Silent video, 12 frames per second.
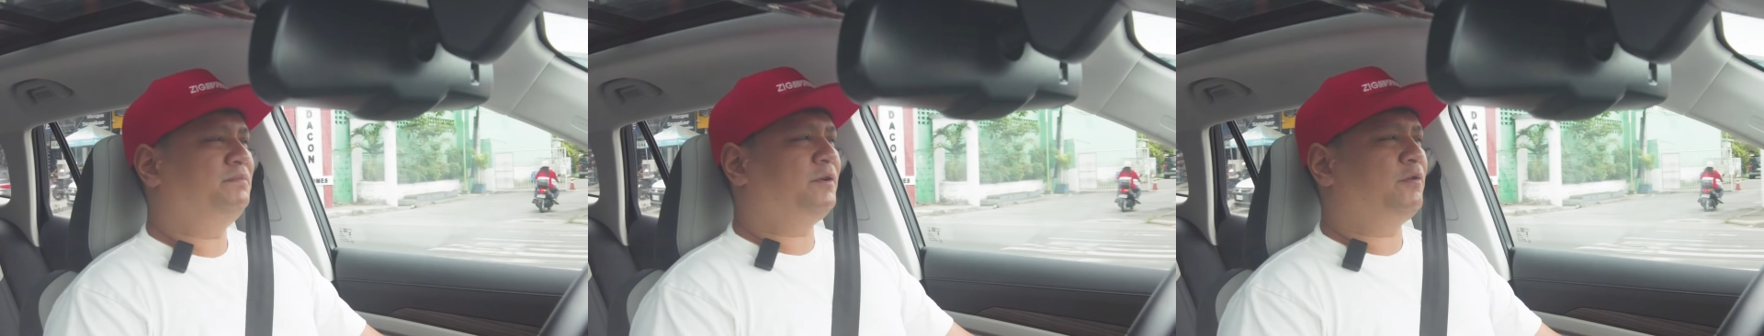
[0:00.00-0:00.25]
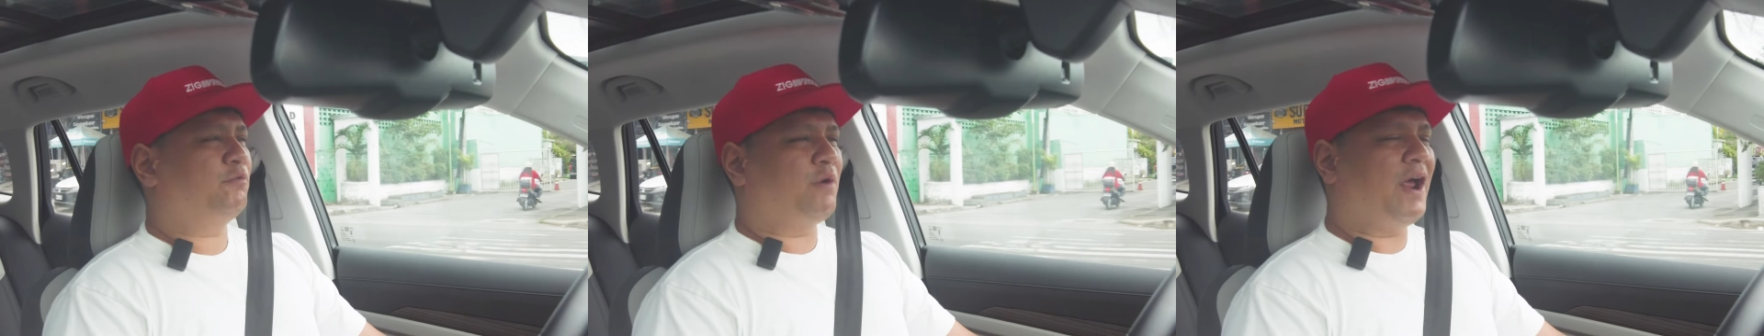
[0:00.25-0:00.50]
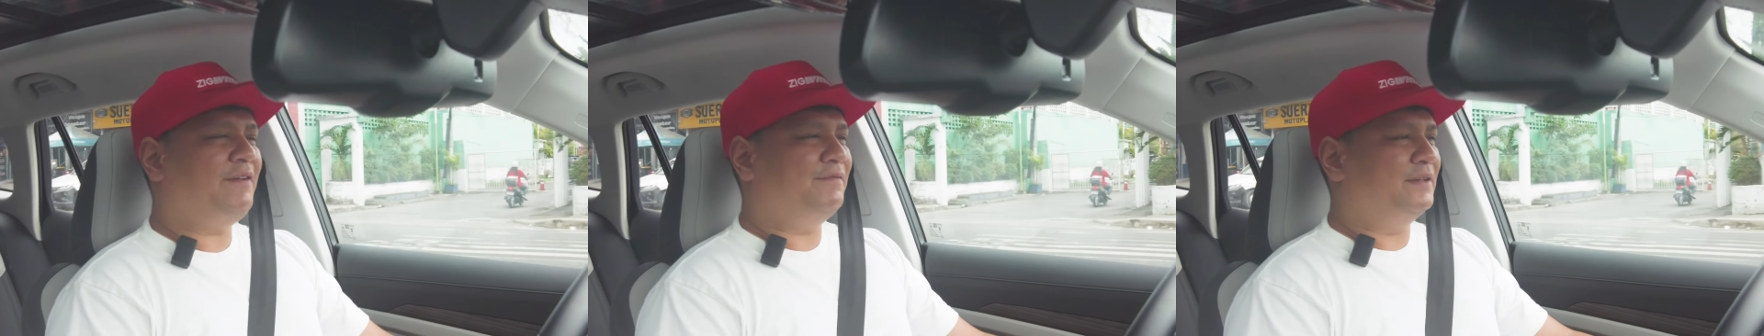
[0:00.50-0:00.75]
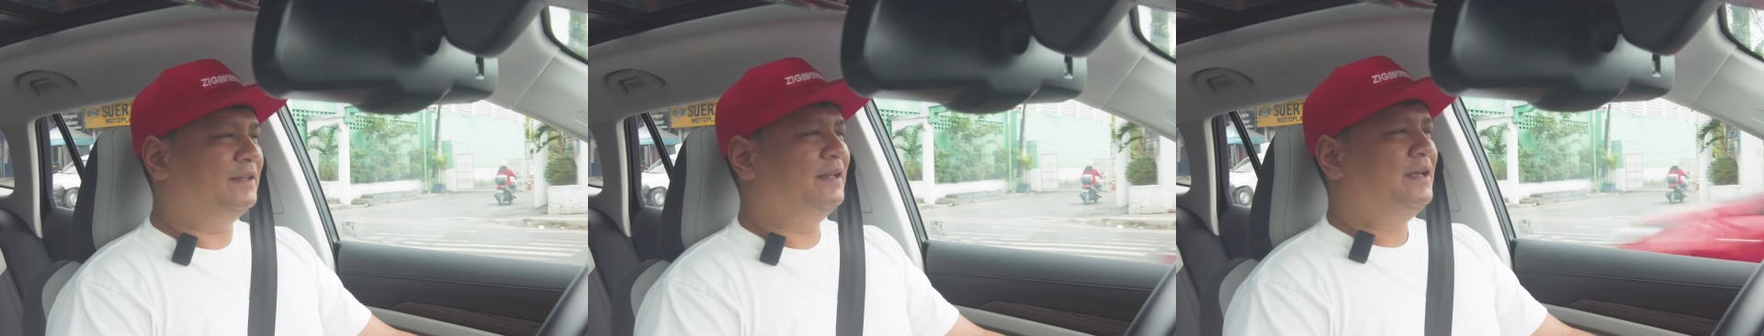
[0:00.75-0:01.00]

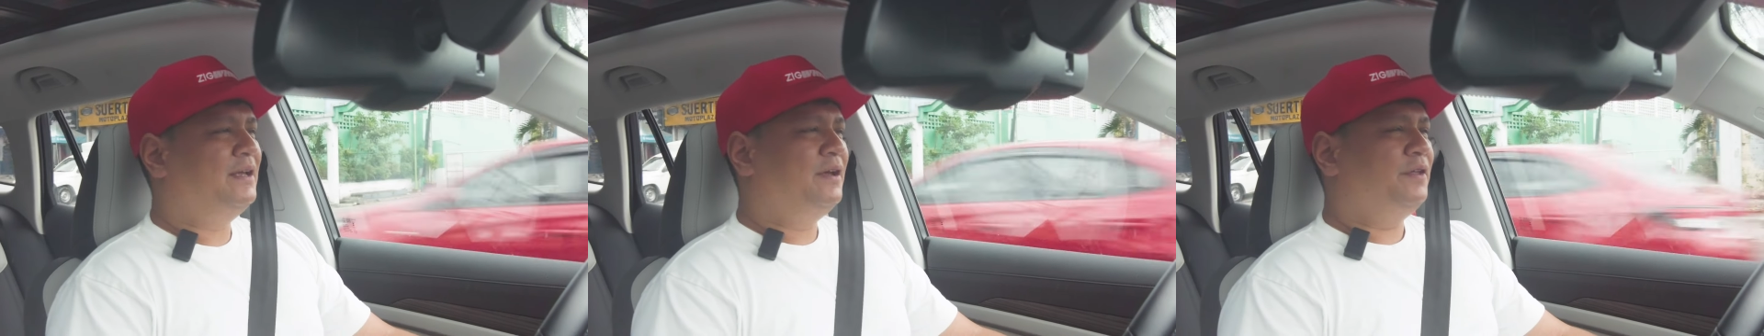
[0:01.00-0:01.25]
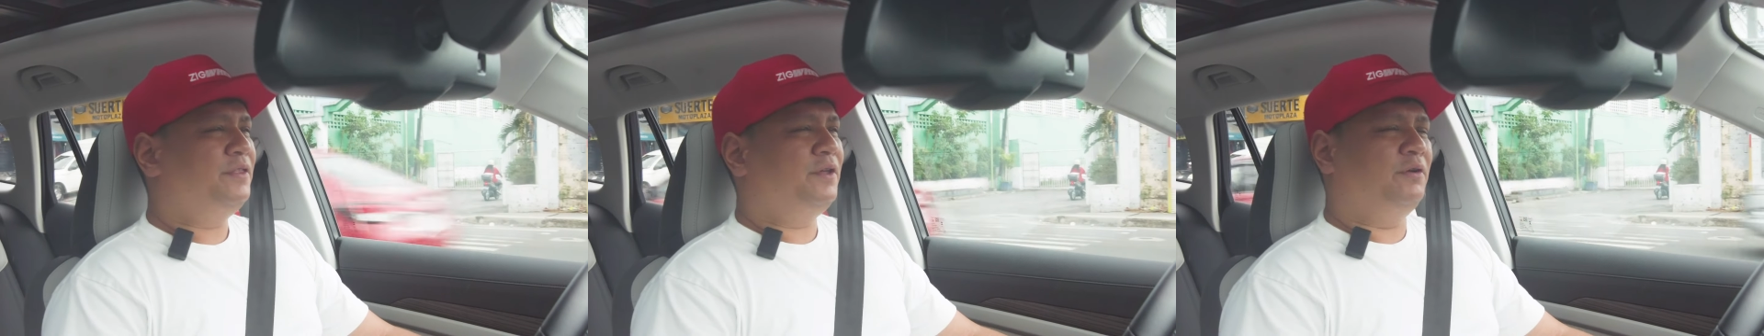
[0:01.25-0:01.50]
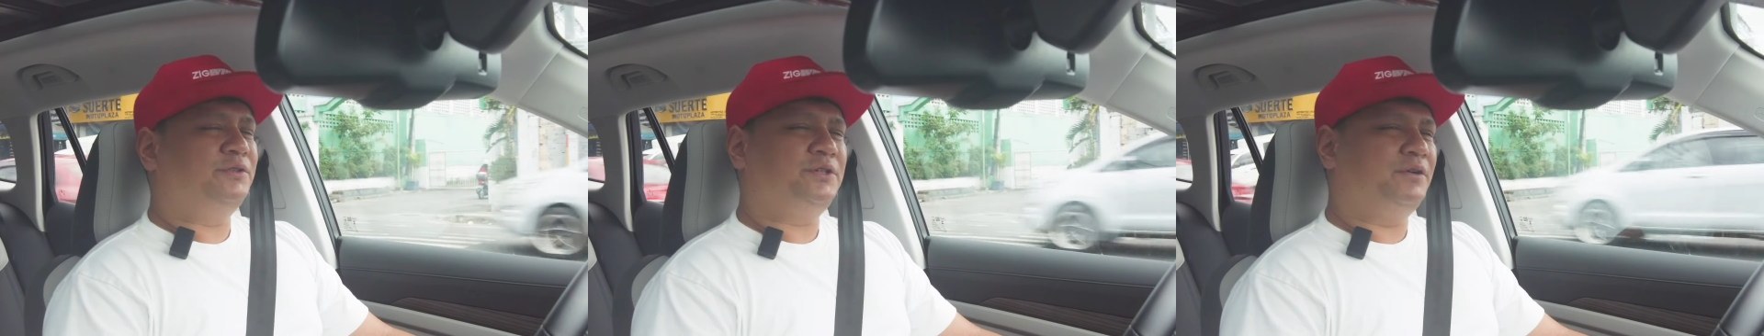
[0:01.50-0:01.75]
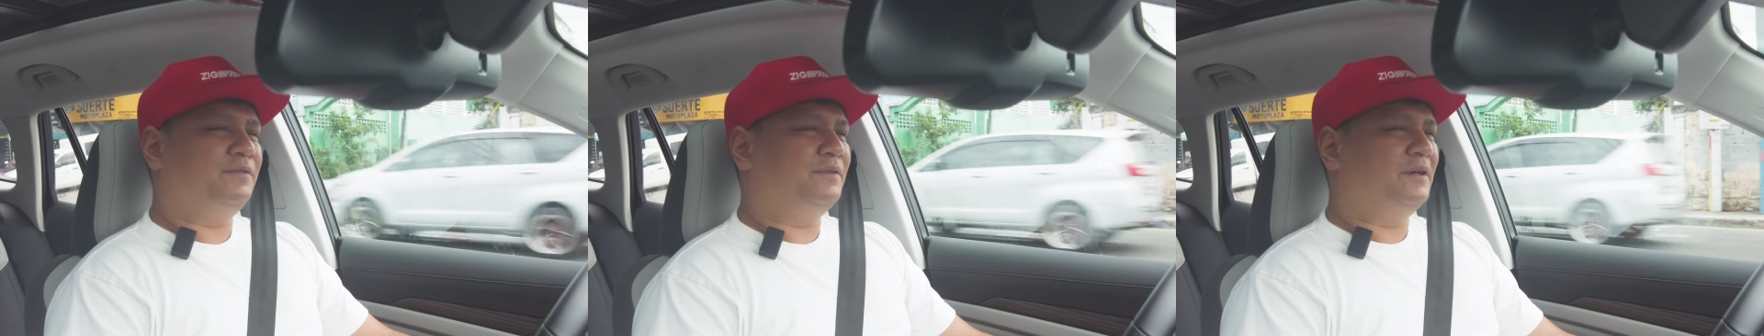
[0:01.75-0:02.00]
rival those
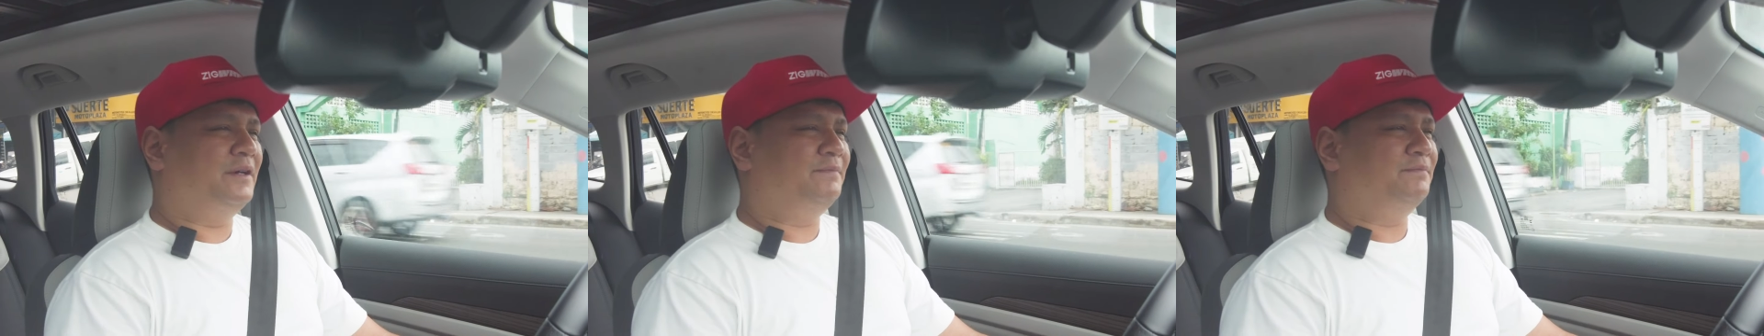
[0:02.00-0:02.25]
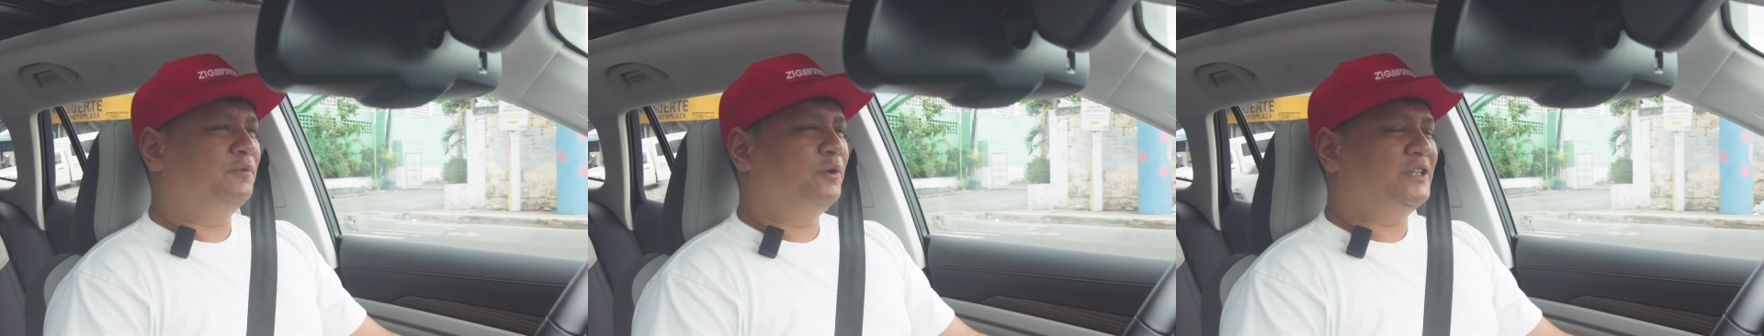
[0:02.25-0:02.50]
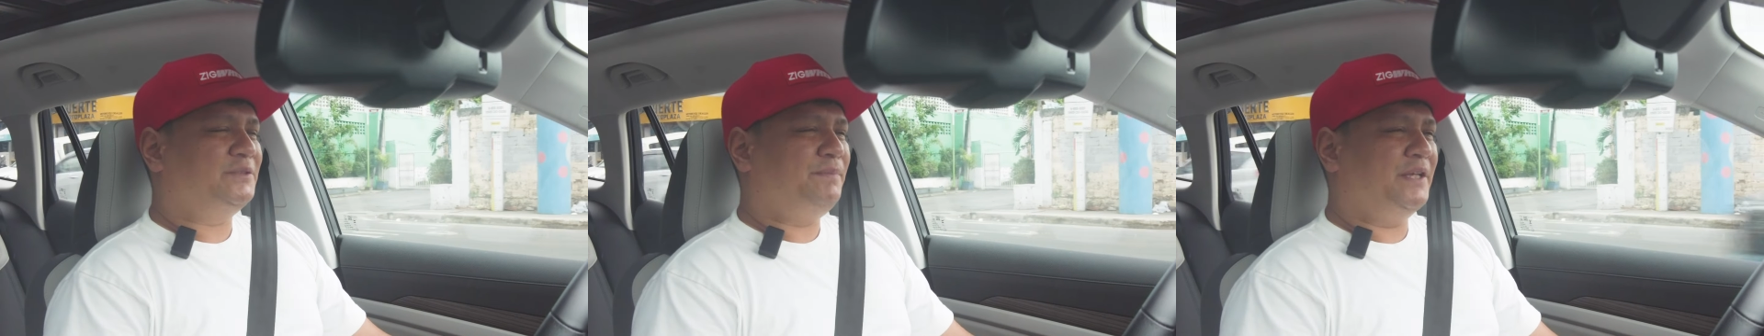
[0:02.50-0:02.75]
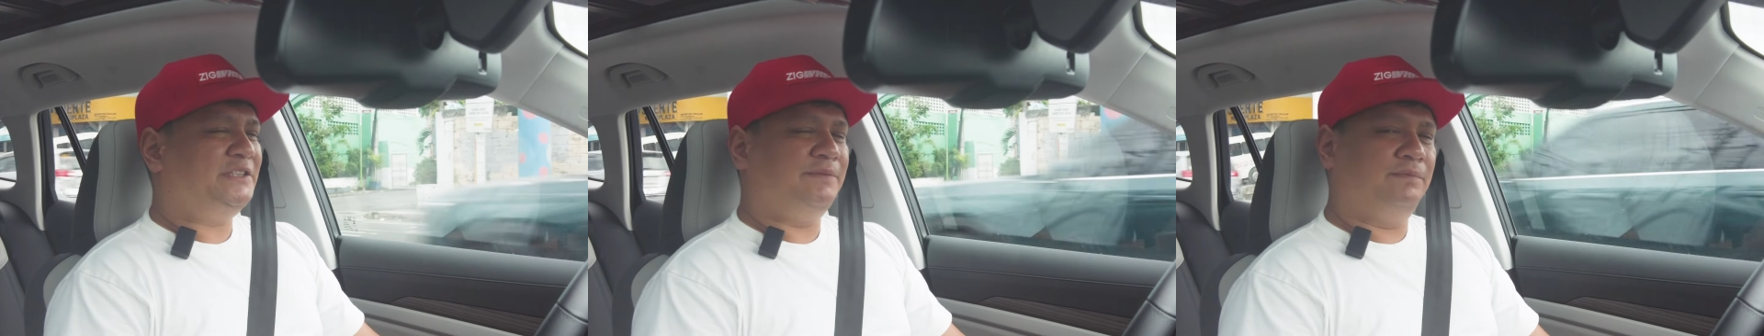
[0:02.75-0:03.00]
of more
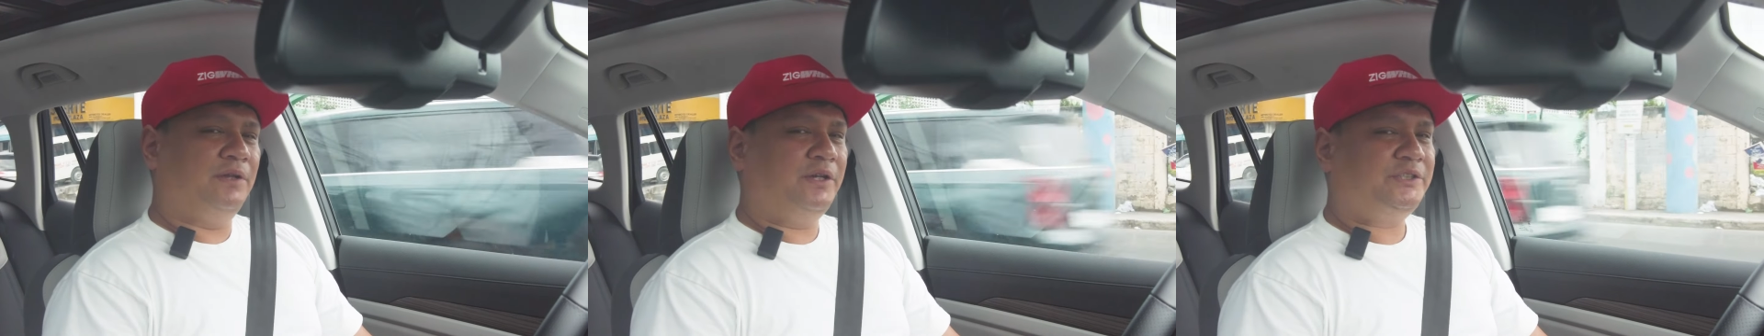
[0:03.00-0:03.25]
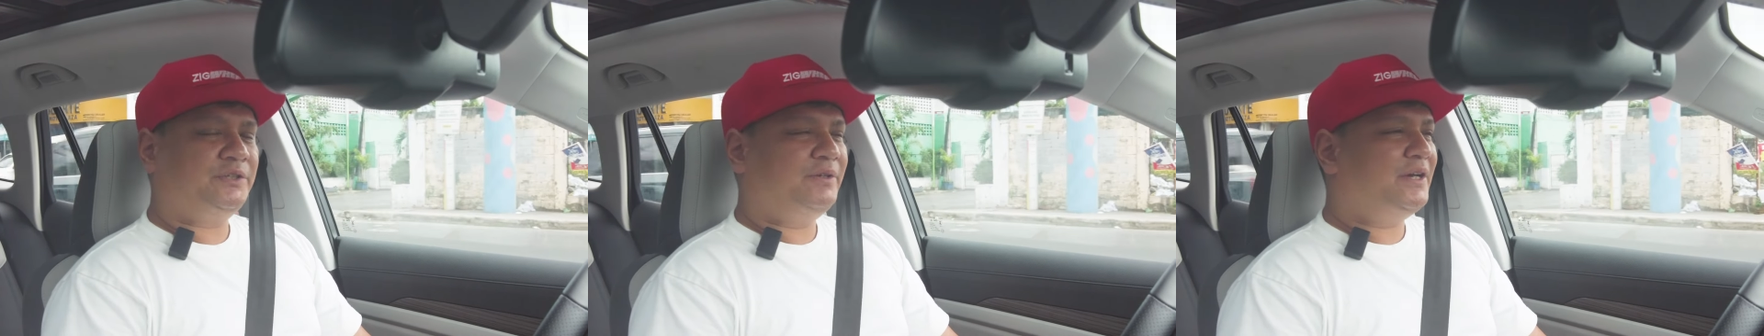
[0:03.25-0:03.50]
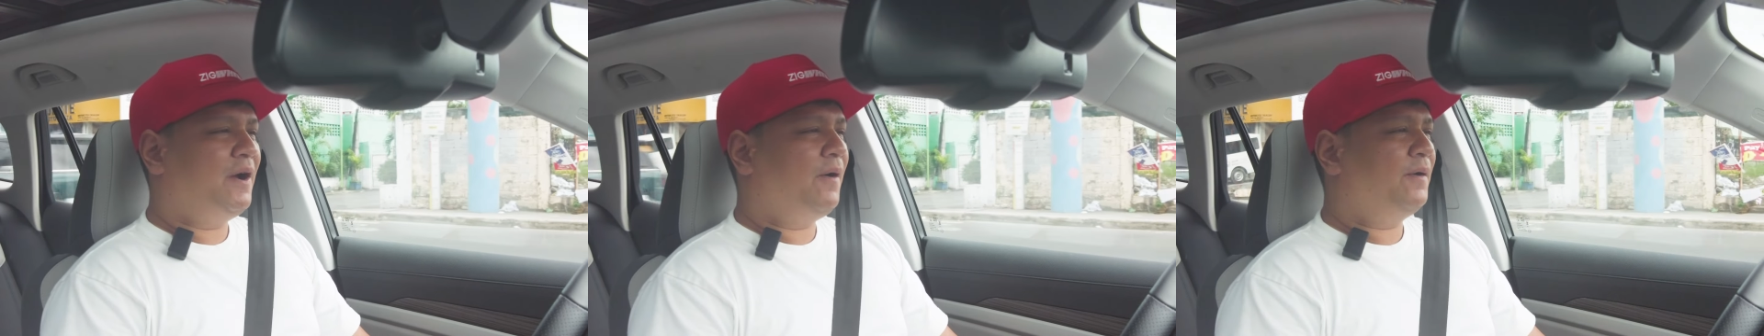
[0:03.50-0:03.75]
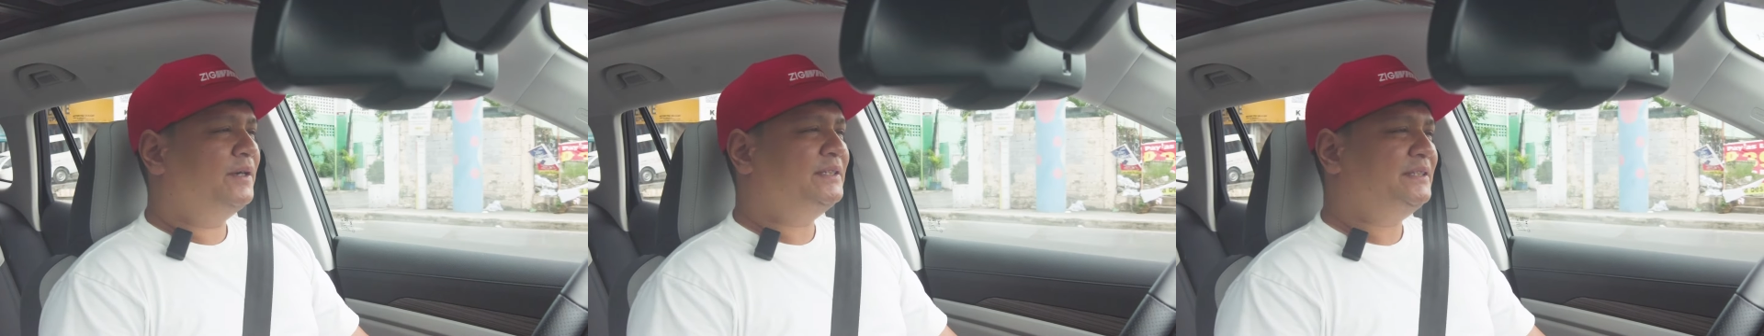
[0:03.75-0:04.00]
expensive luxury
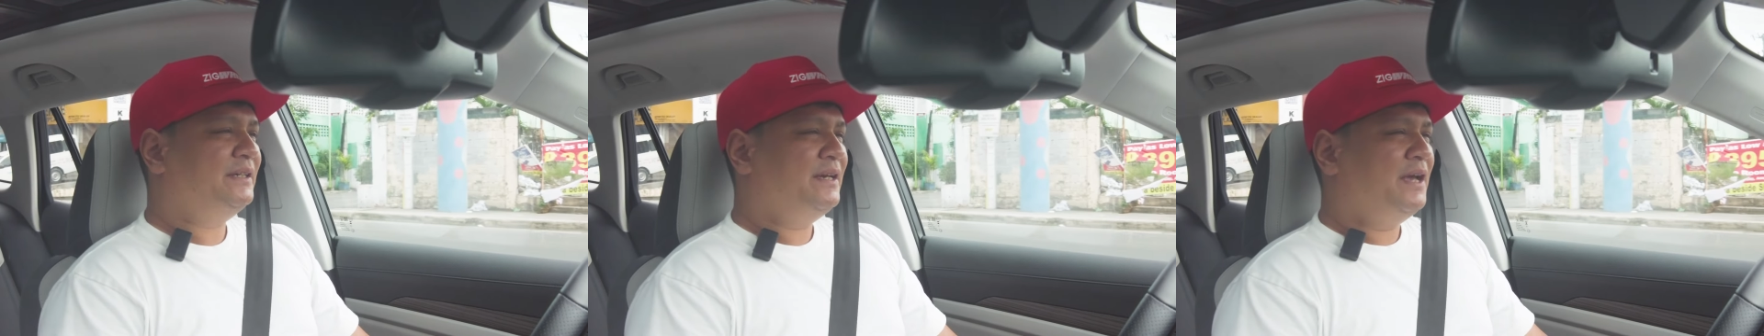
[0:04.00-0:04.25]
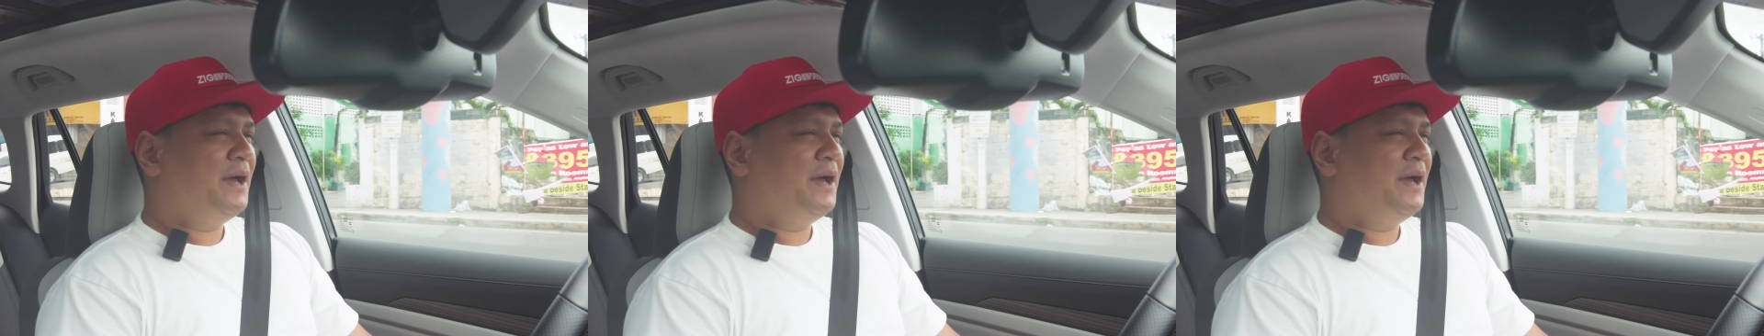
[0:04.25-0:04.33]
cars.